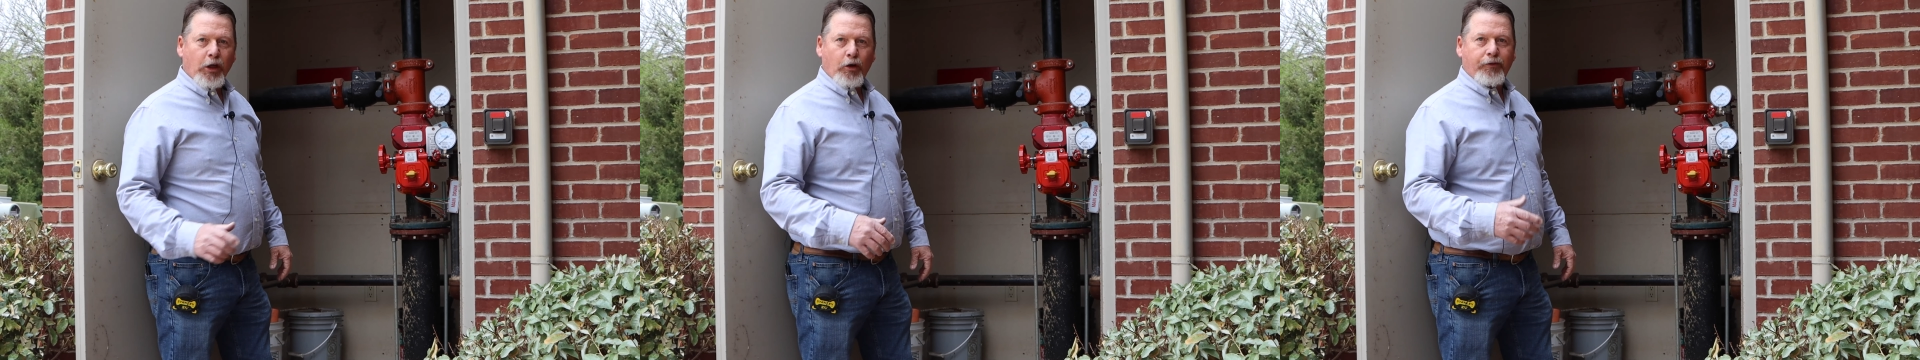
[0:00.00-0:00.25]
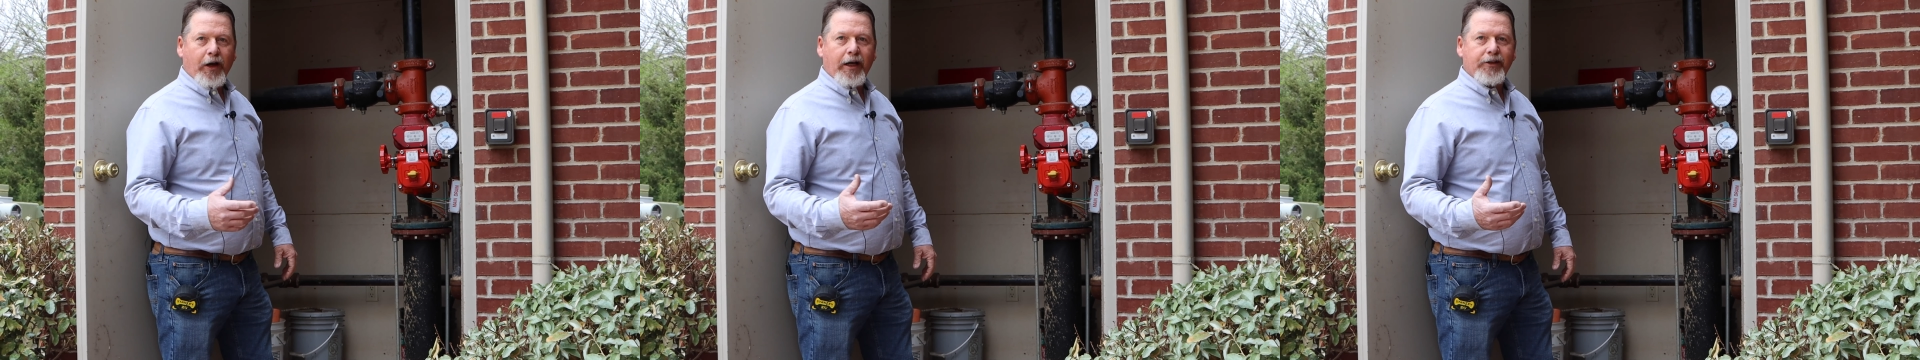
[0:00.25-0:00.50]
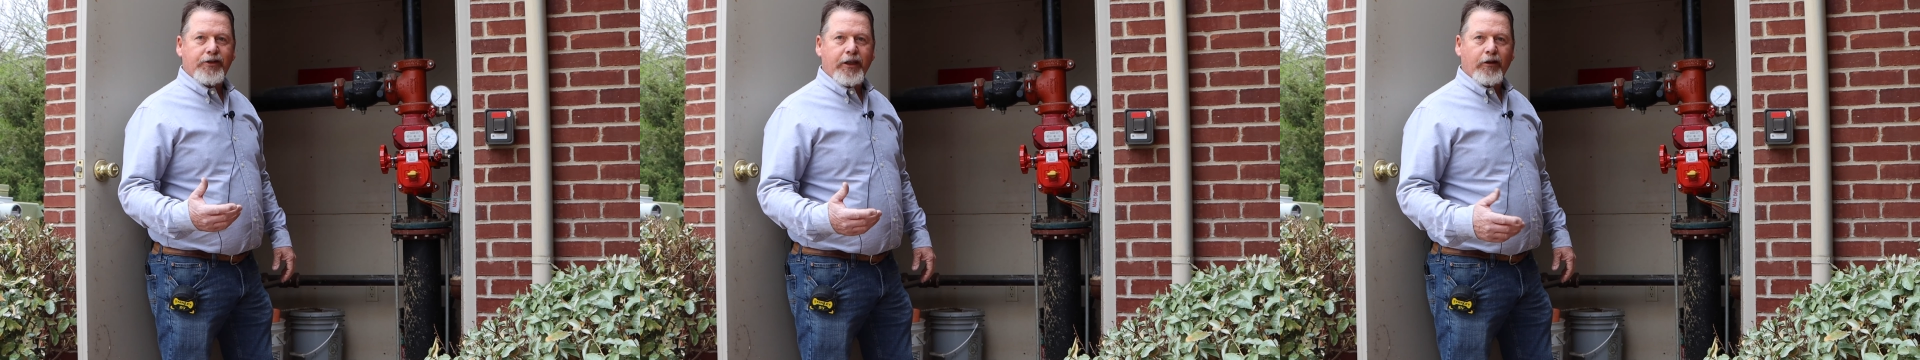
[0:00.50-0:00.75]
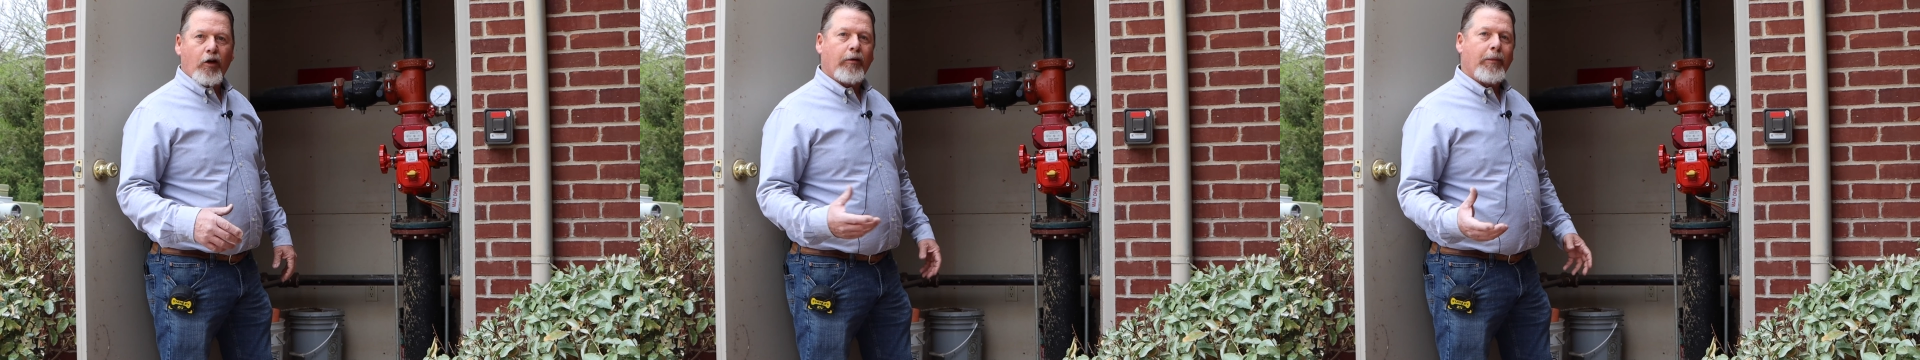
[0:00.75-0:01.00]
notifies the
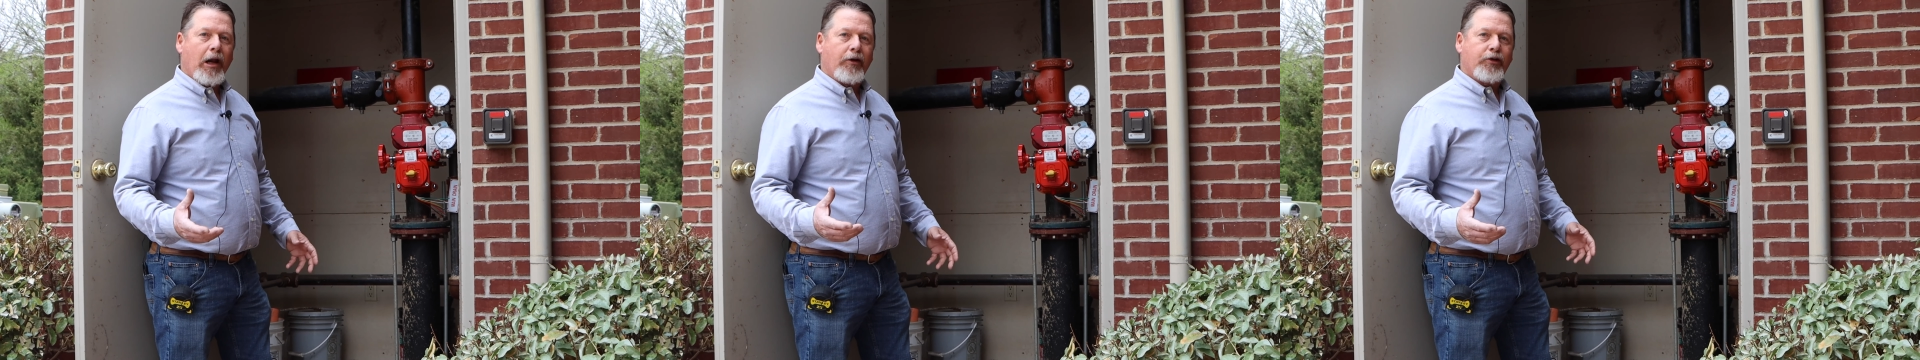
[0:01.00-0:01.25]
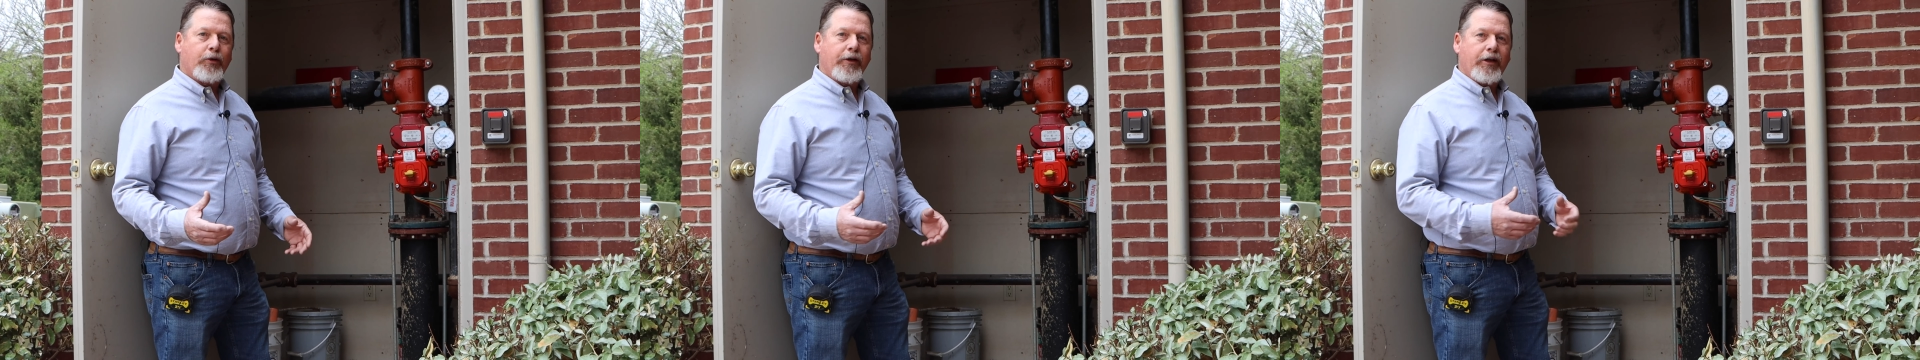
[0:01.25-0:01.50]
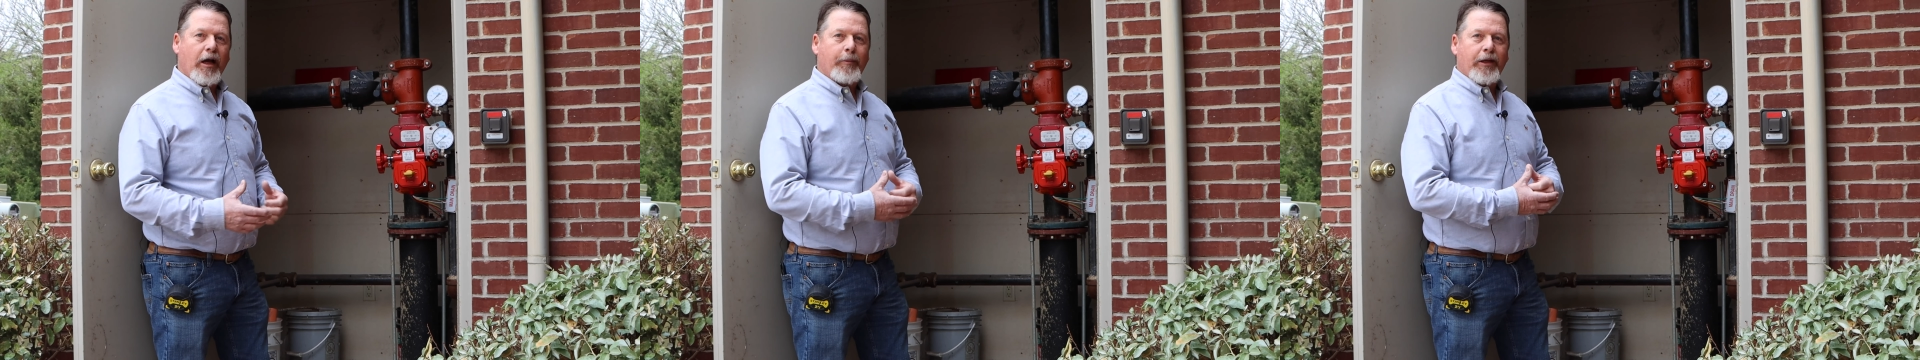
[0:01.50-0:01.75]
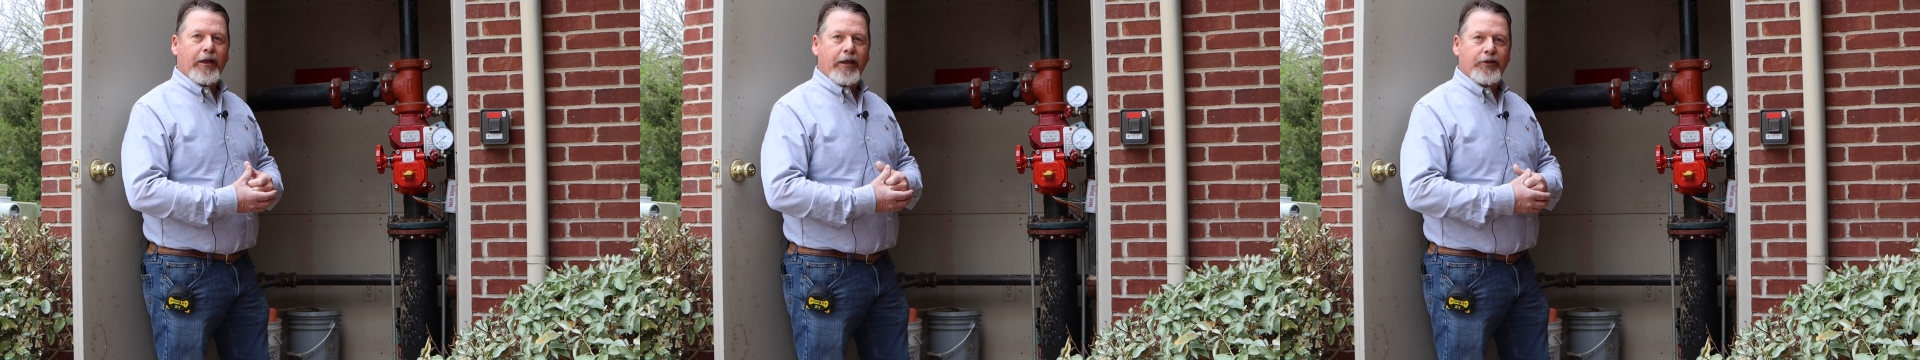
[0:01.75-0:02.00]
alarm monitoring
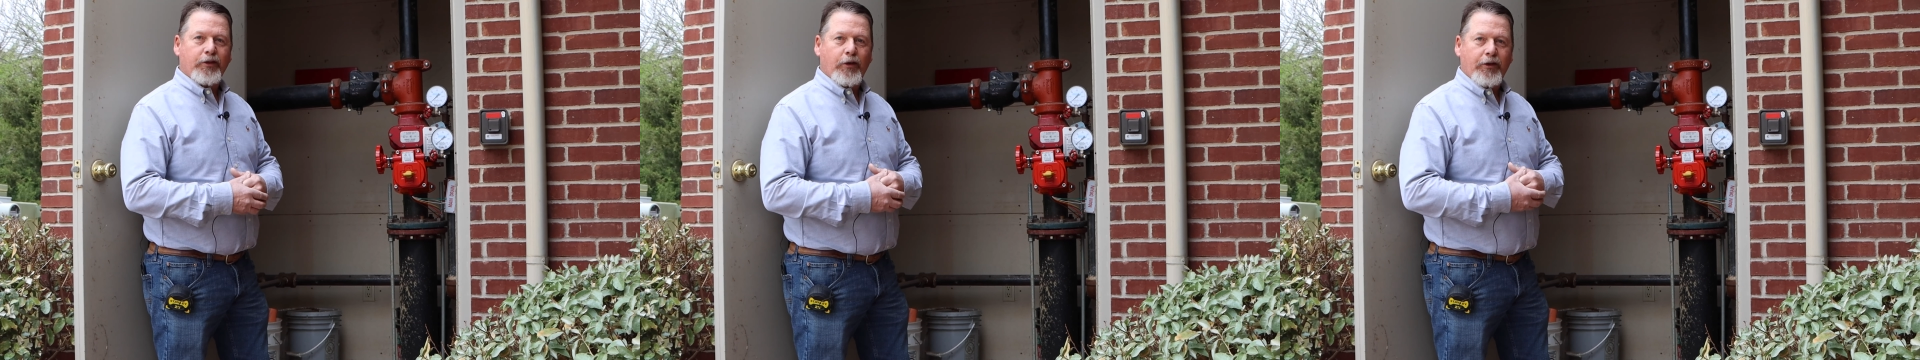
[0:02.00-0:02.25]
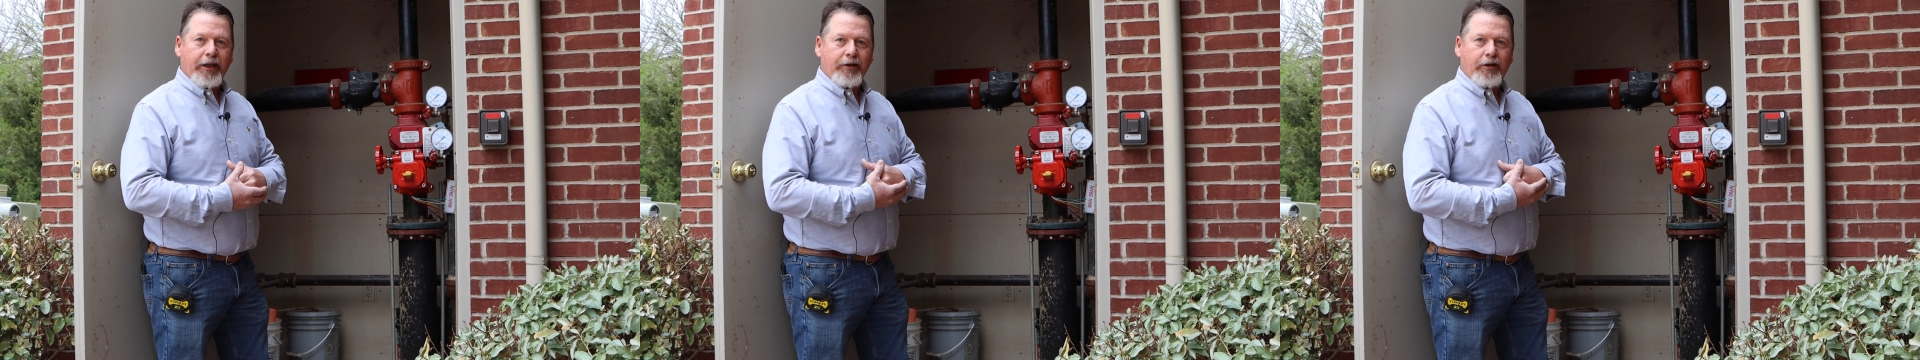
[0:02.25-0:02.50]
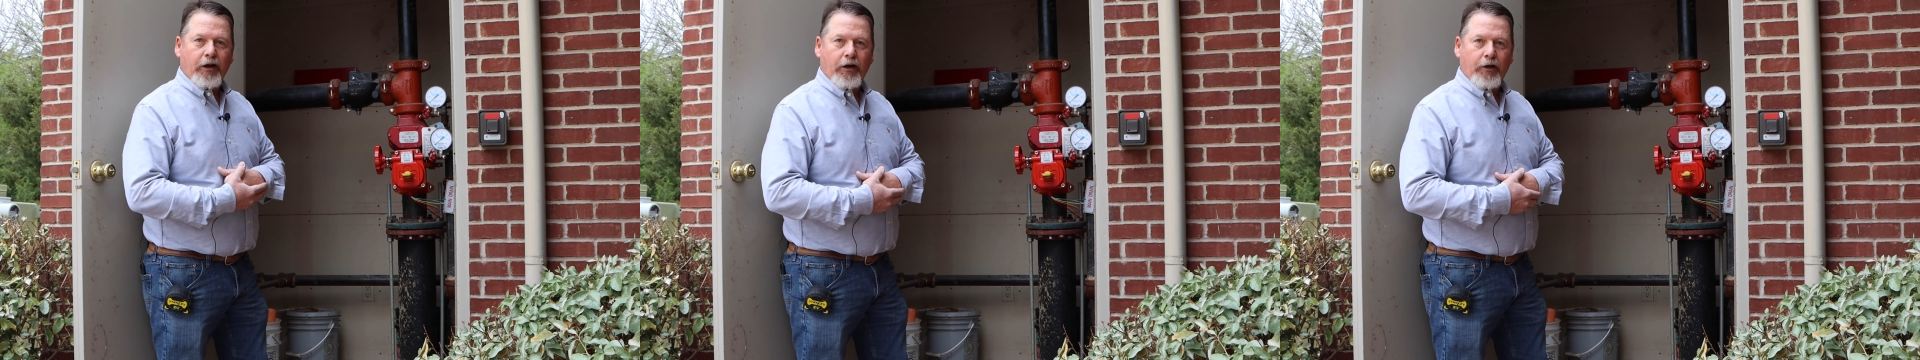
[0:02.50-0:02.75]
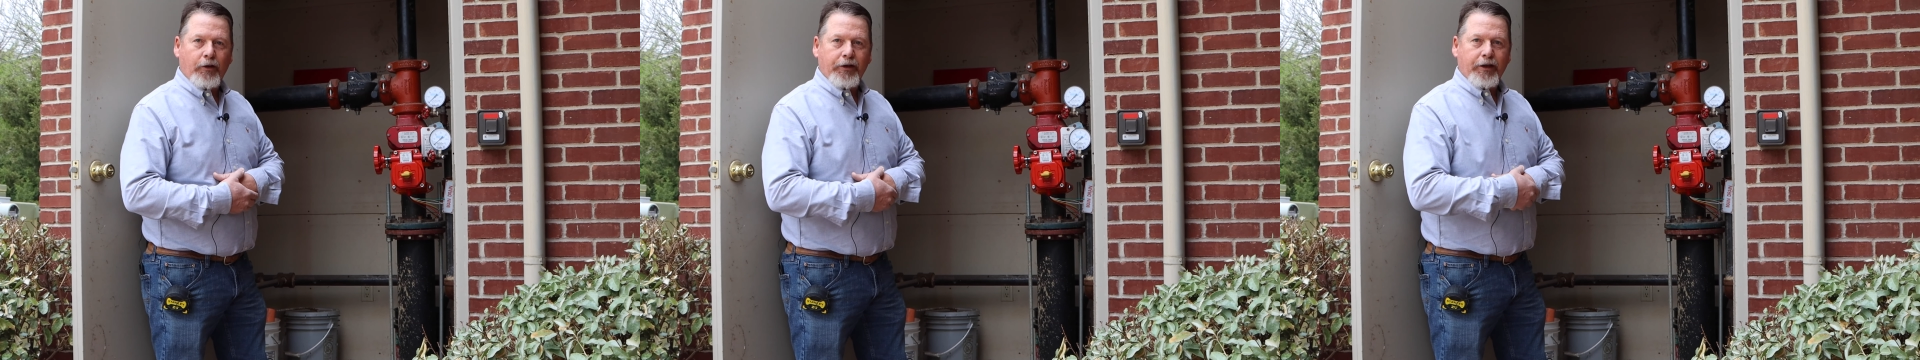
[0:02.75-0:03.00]
company so that they can
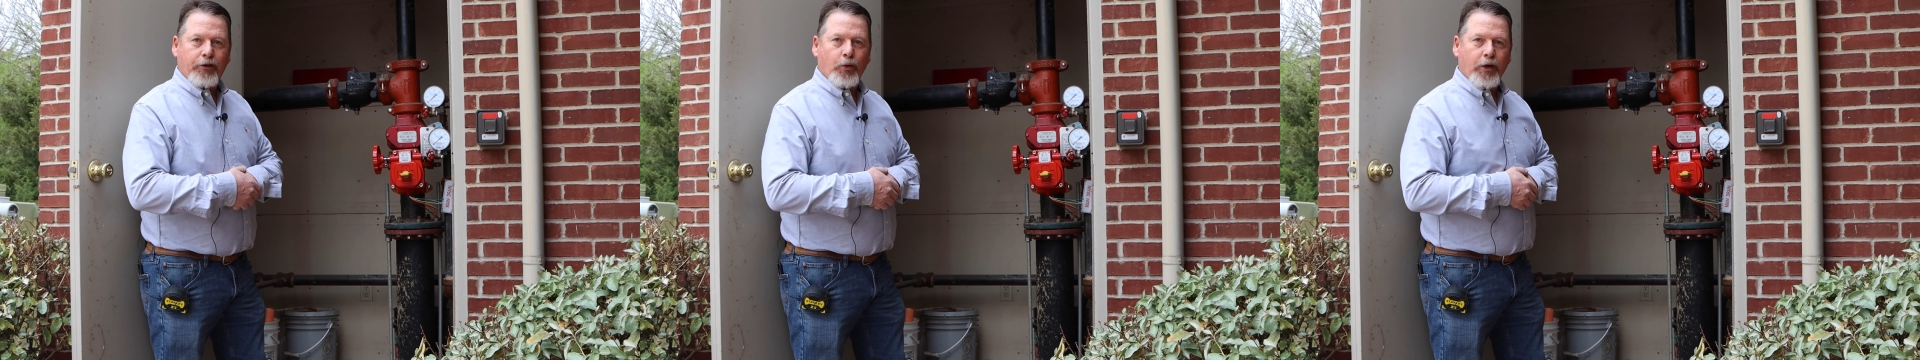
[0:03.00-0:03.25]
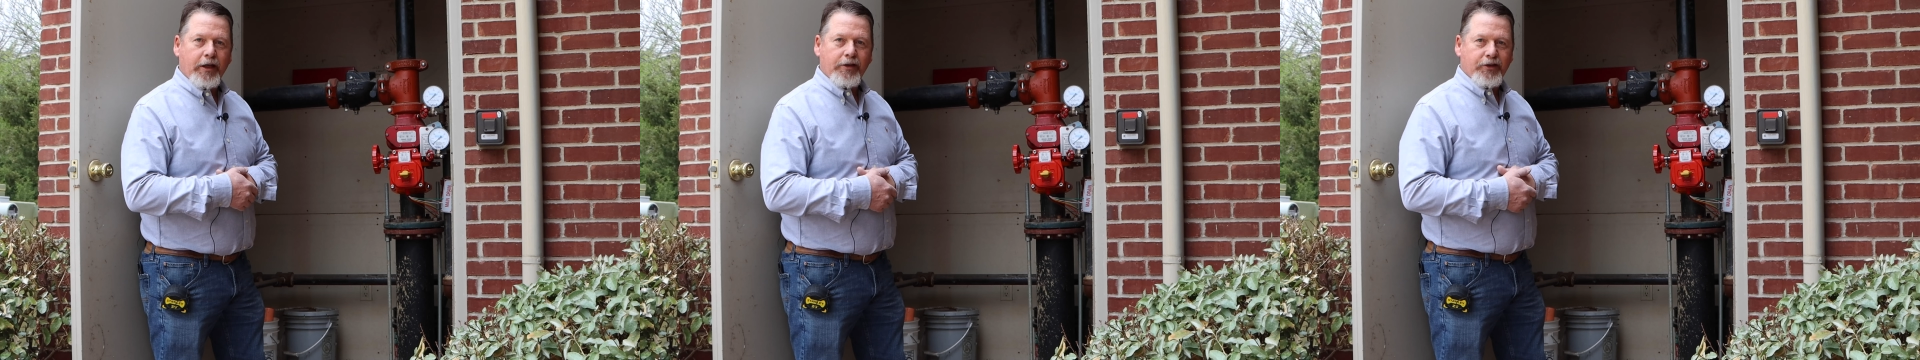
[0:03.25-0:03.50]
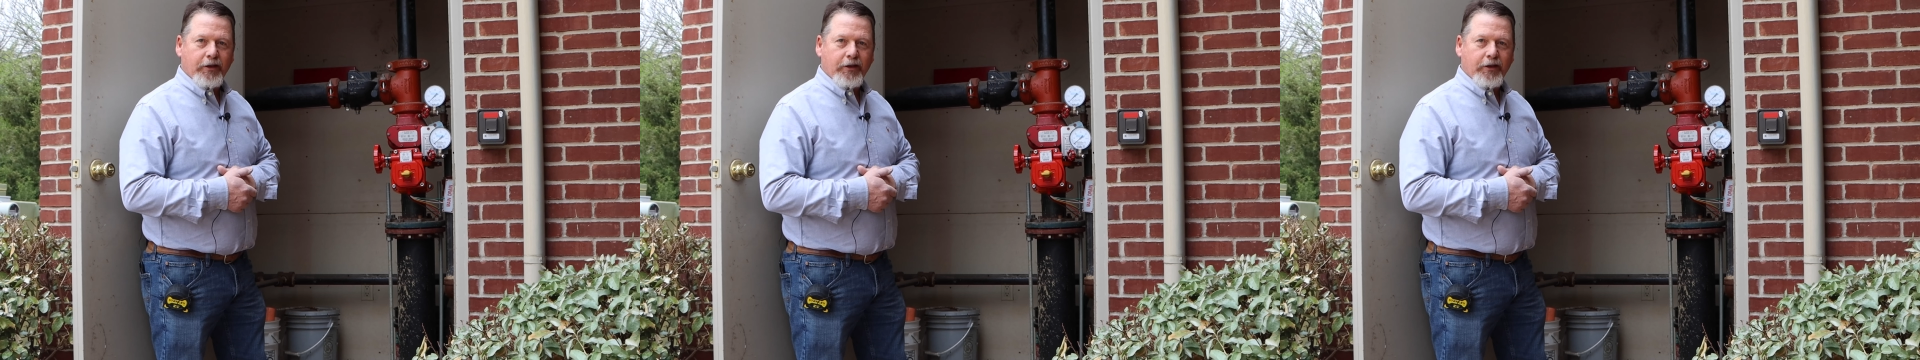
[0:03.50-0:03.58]
call the authorities